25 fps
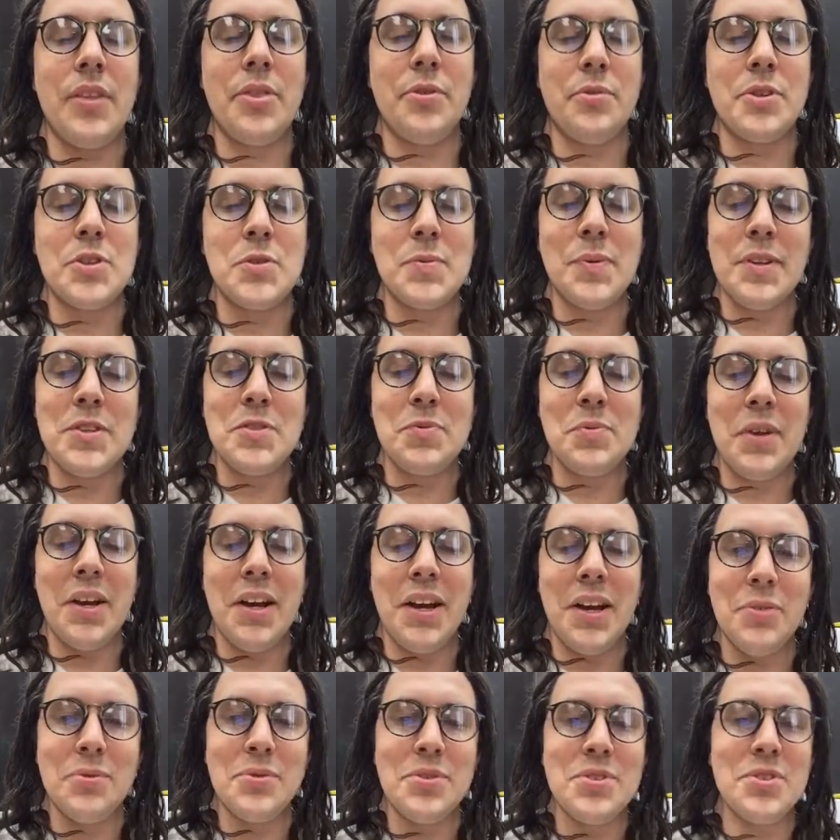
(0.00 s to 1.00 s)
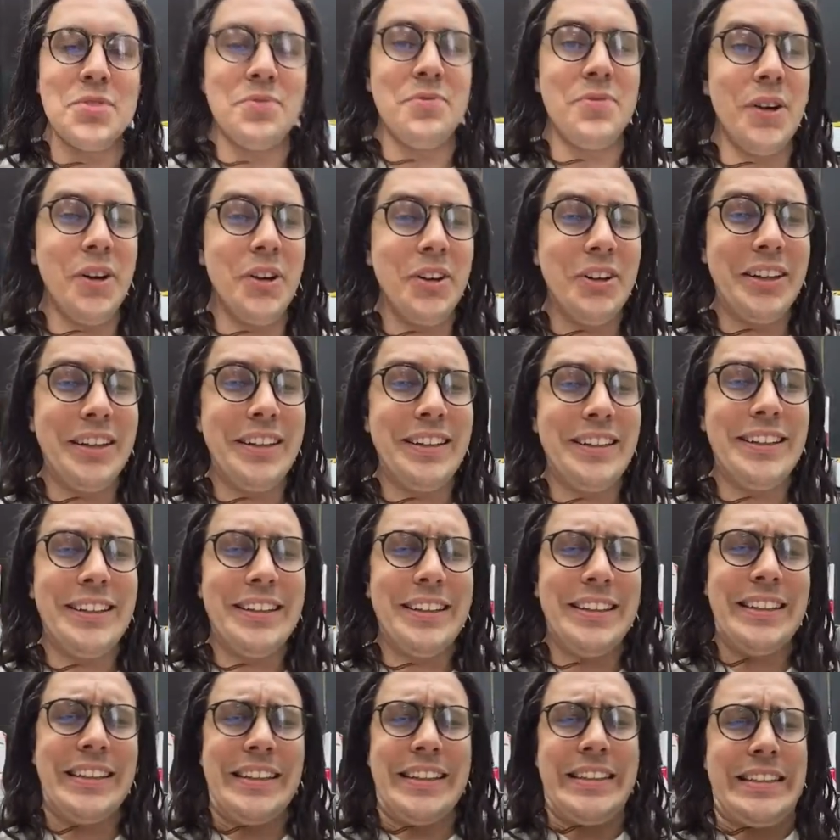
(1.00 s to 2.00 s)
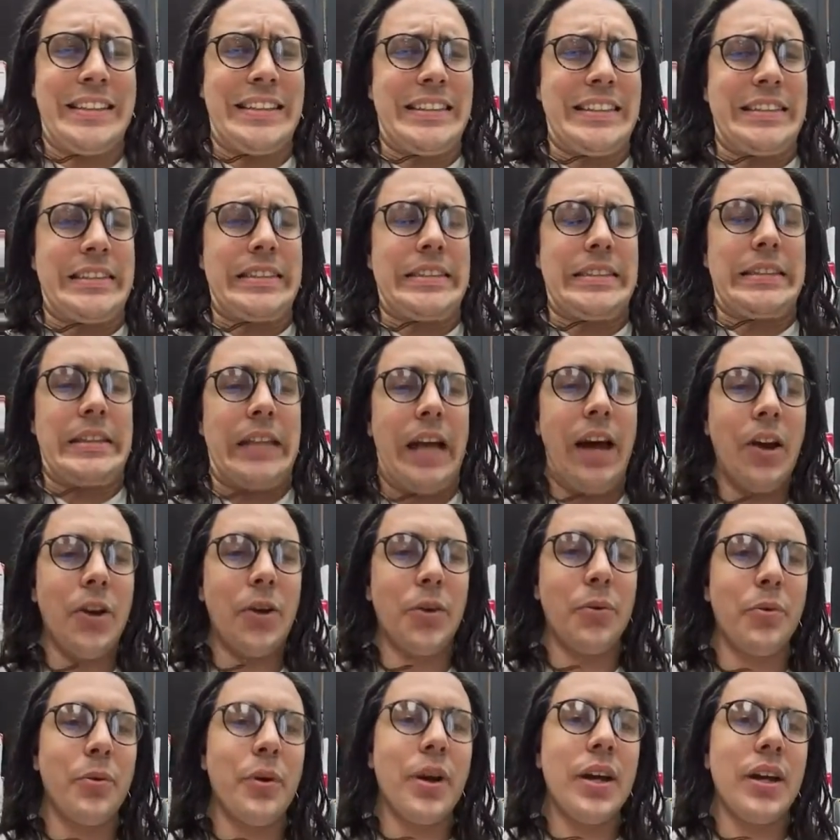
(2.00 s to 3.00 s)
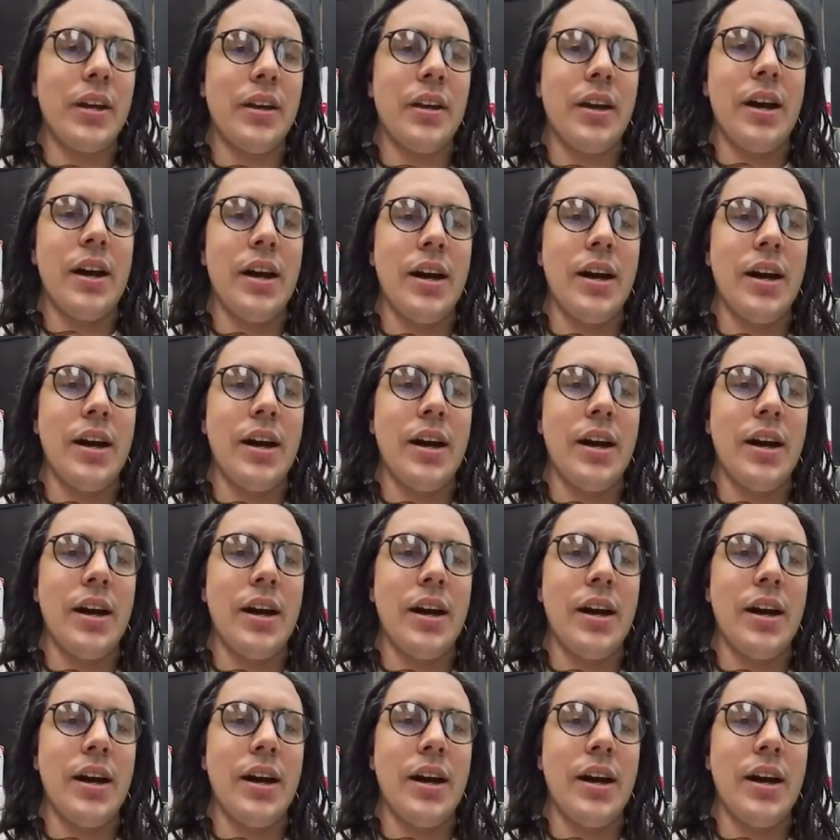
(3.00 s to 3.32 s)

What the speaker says: the response we got was very not great.